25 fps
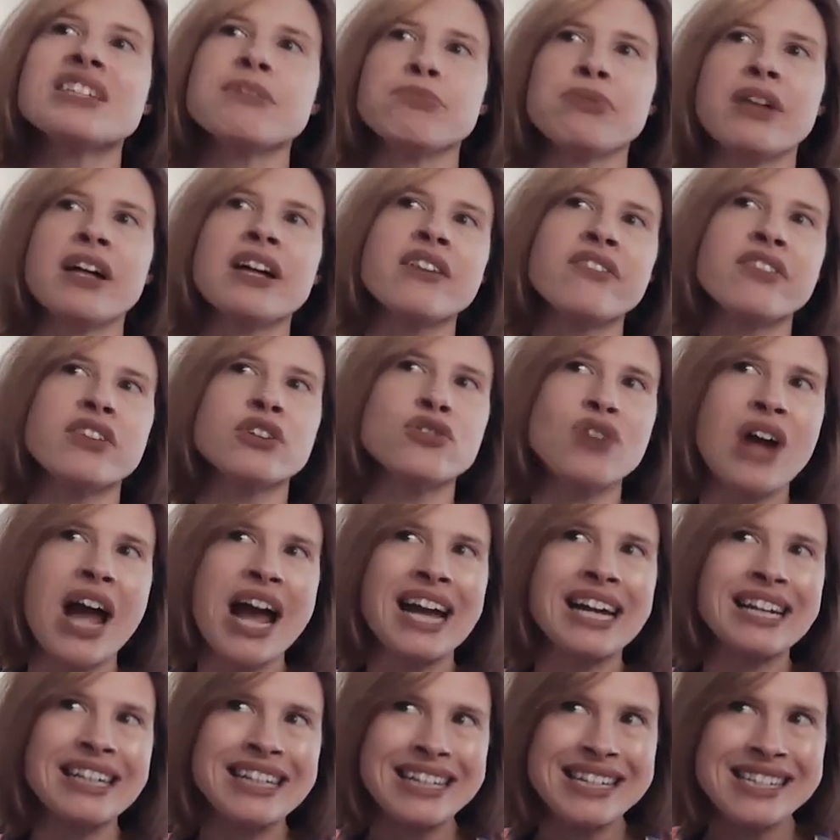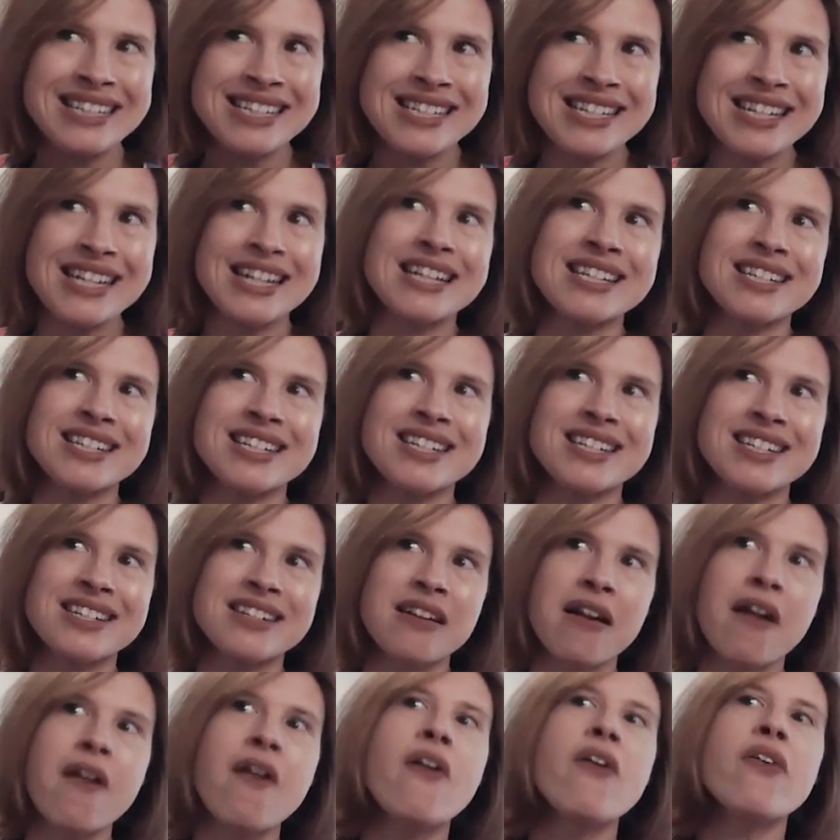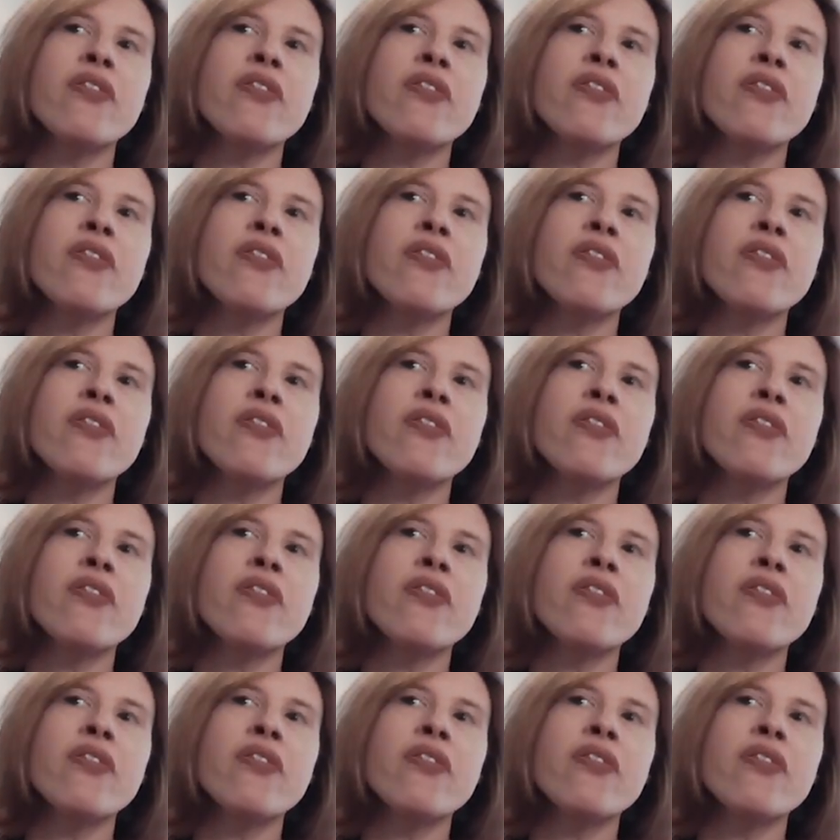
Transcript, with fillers: the blood of the dragon exists,